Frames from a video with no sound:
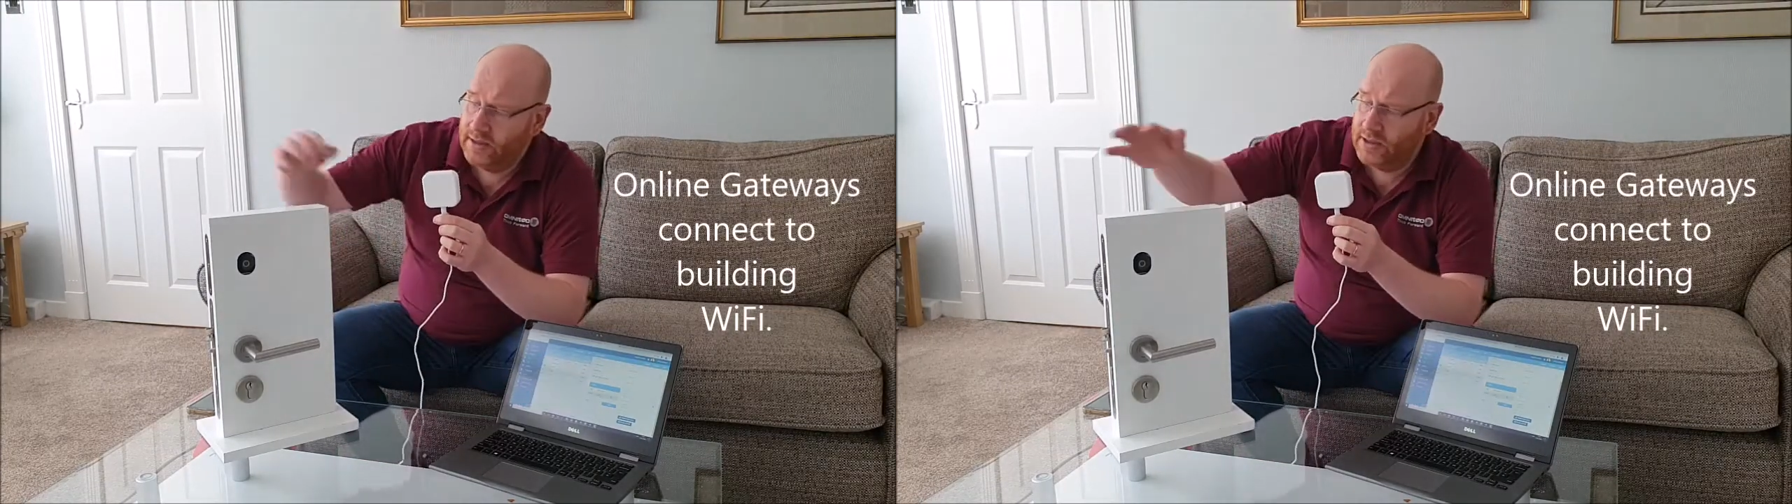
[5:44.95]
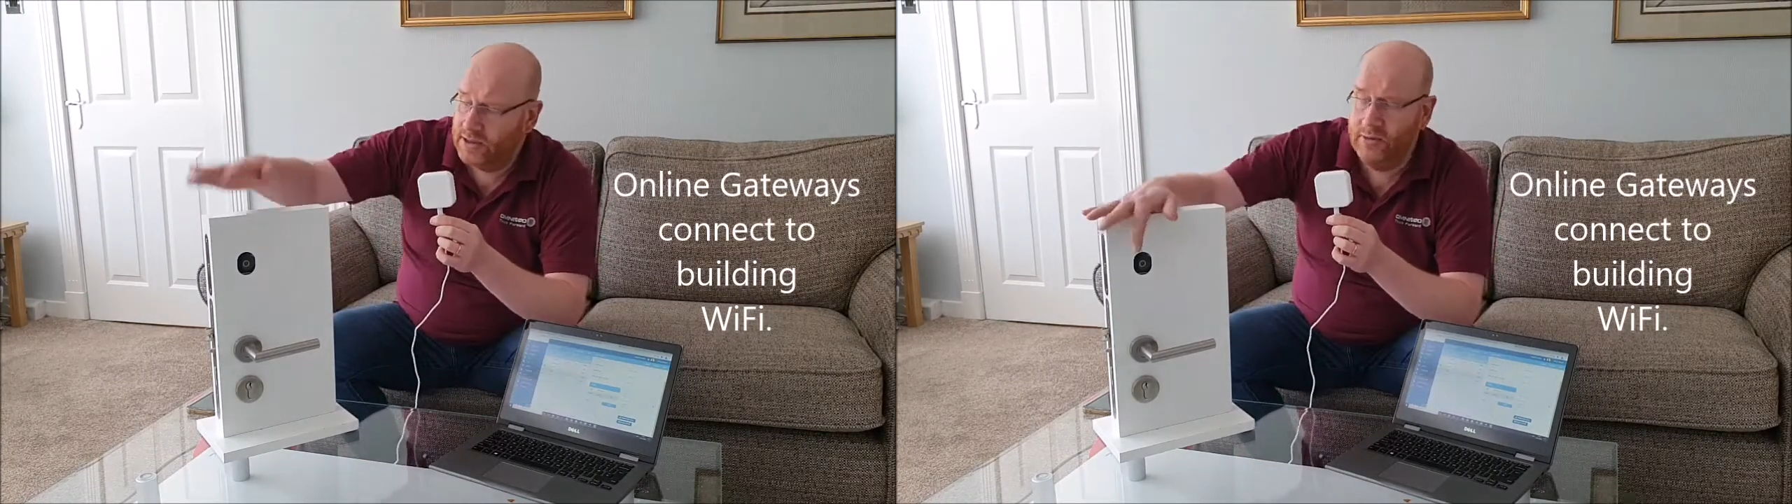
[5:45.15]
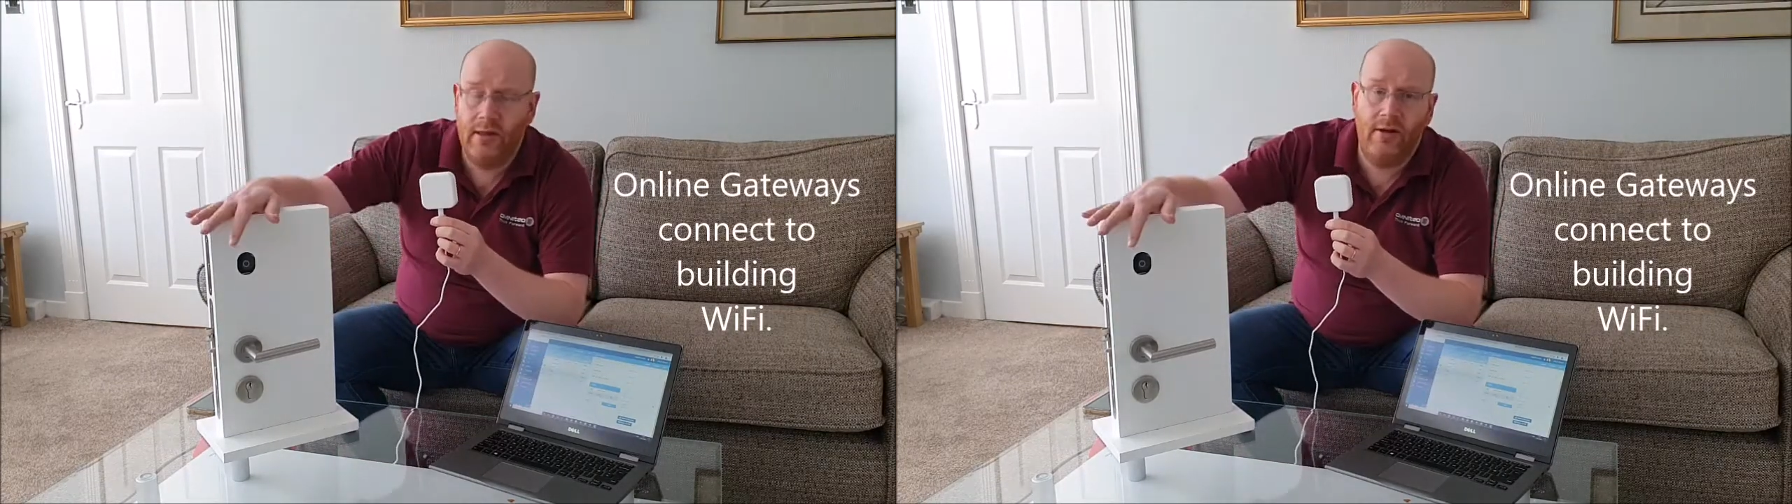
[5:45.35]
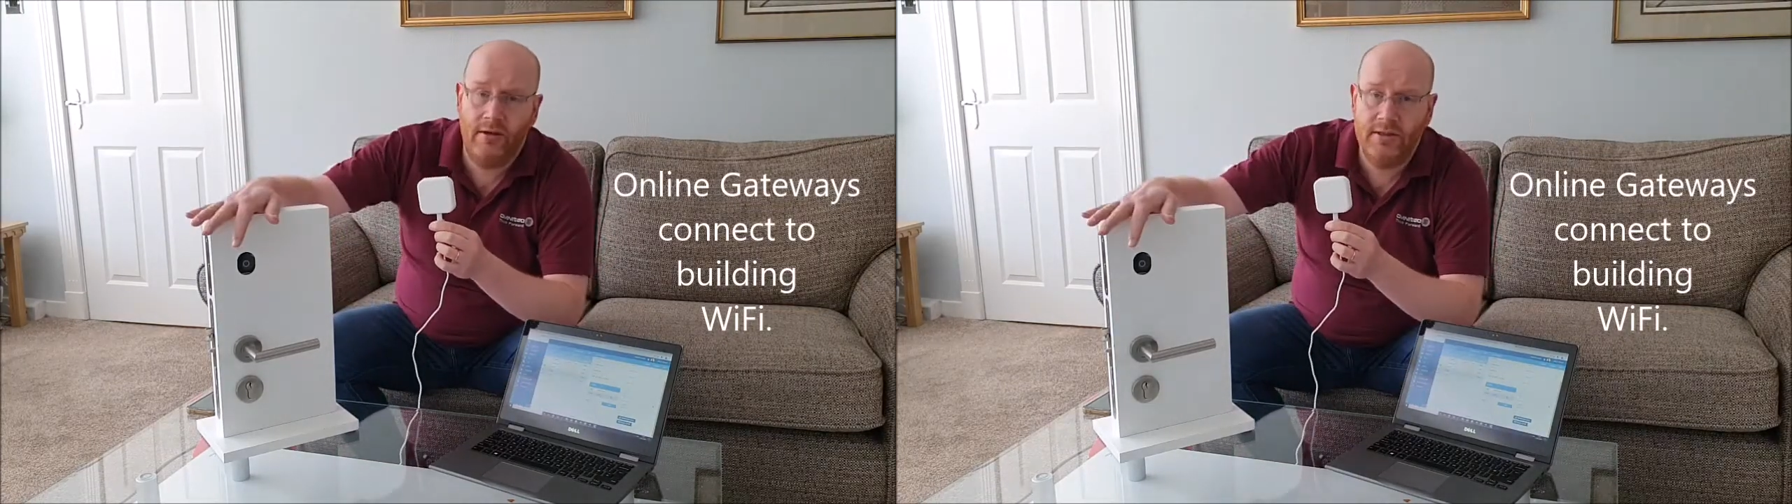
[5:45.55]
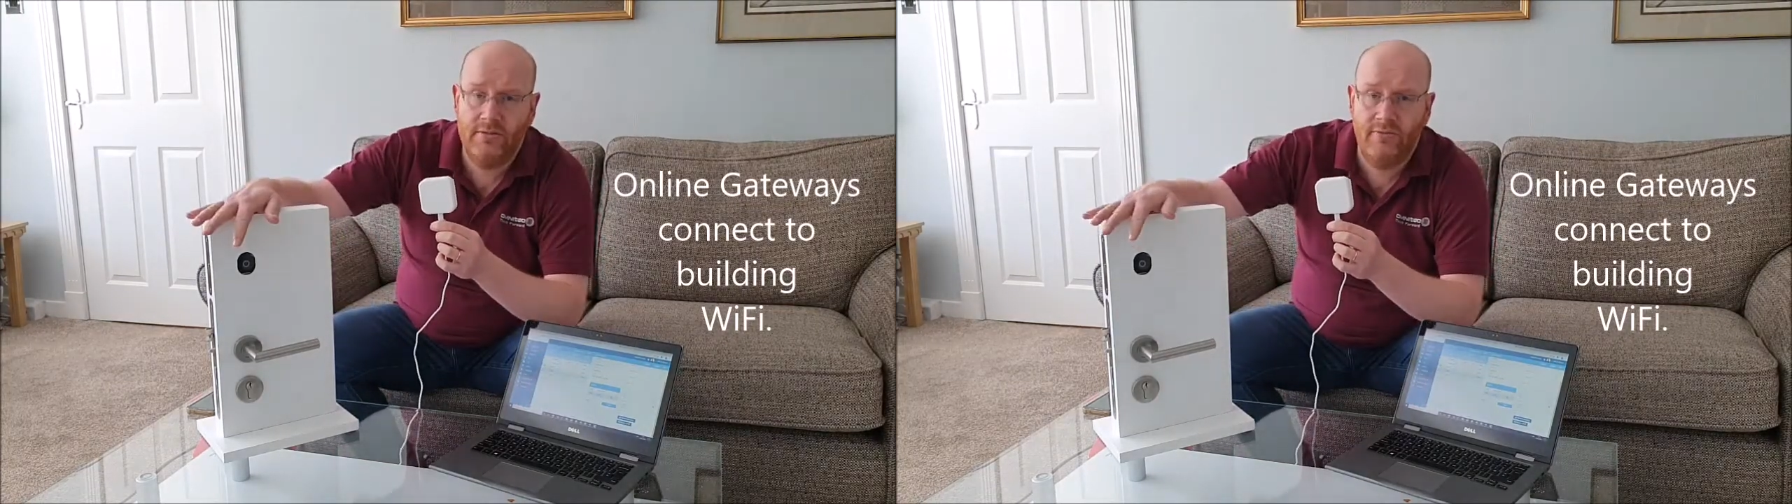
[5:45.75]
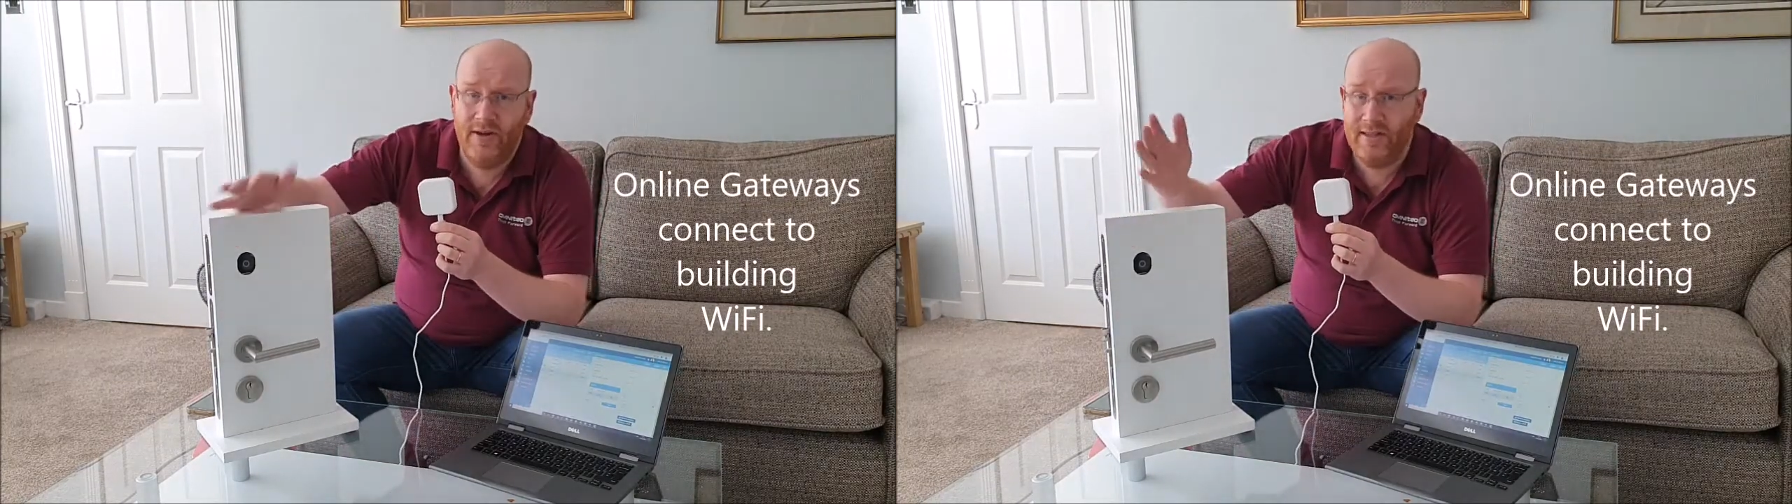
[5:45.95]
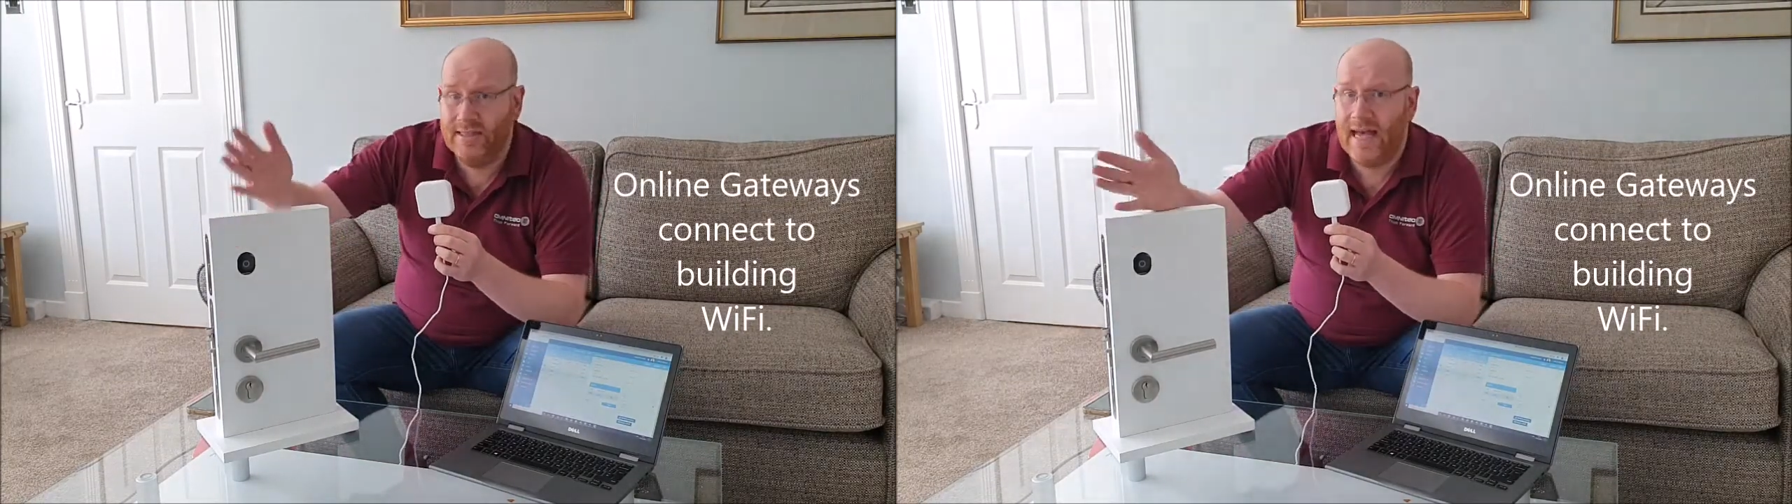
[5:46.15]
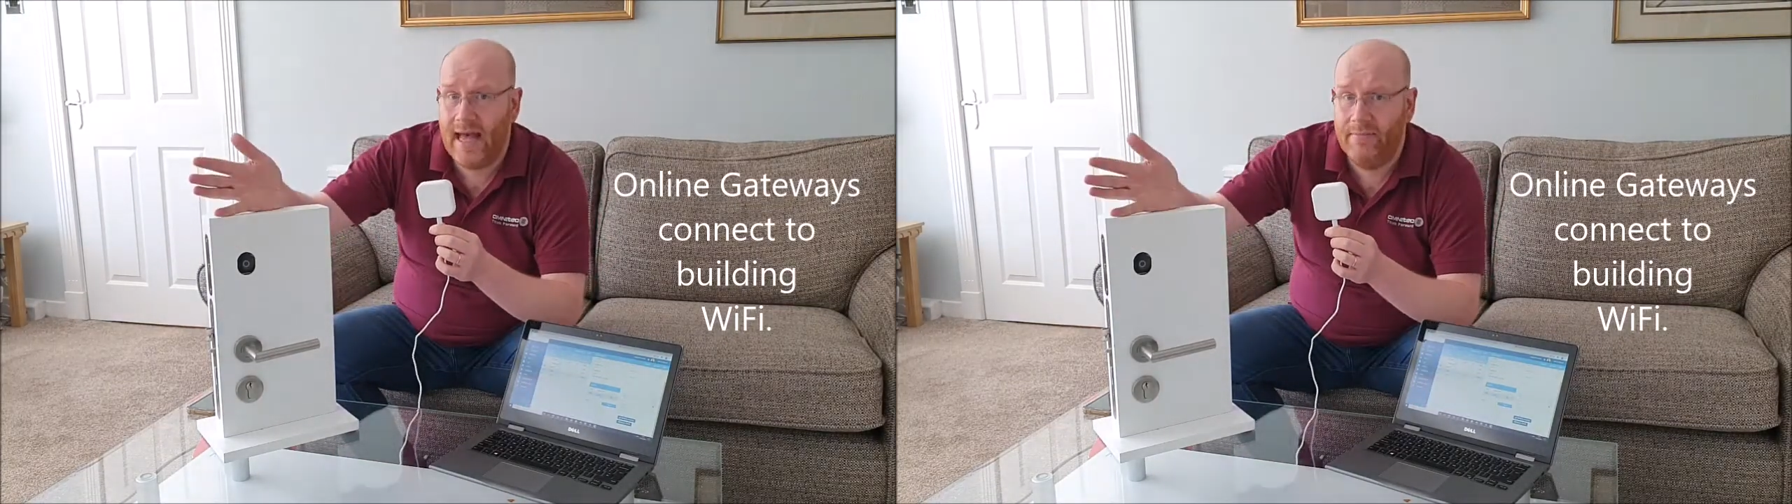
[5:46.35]
to the locks real
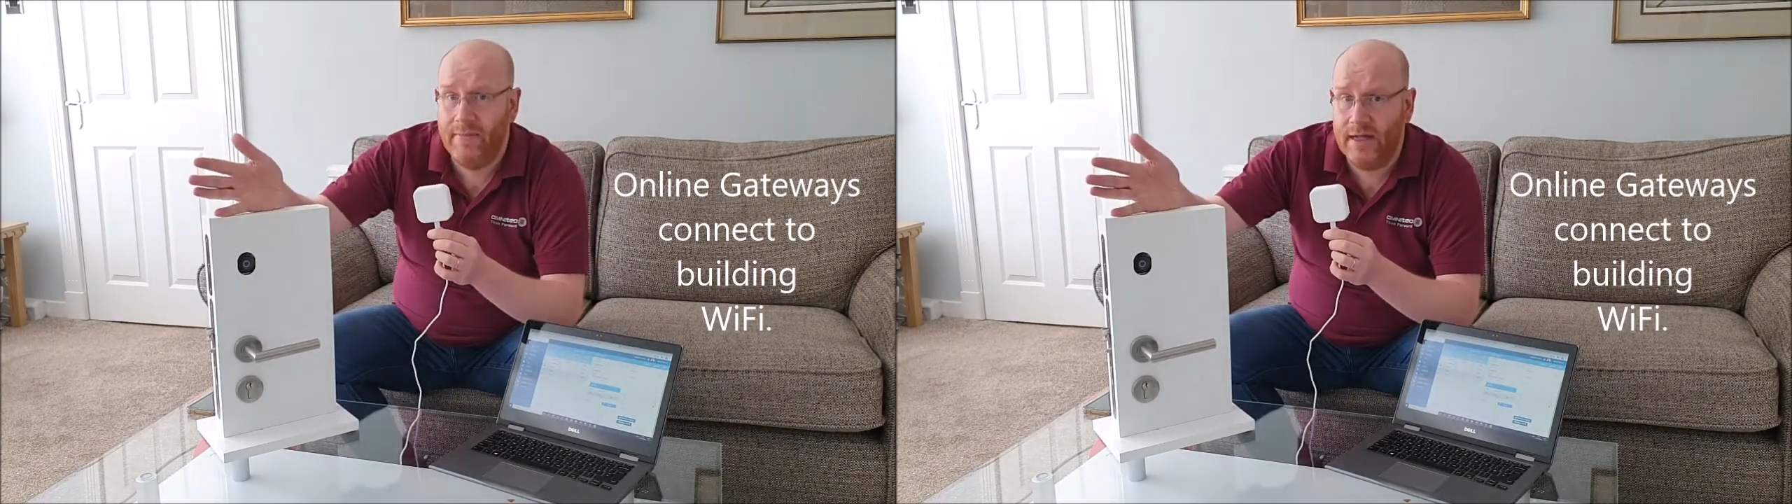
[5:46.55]
time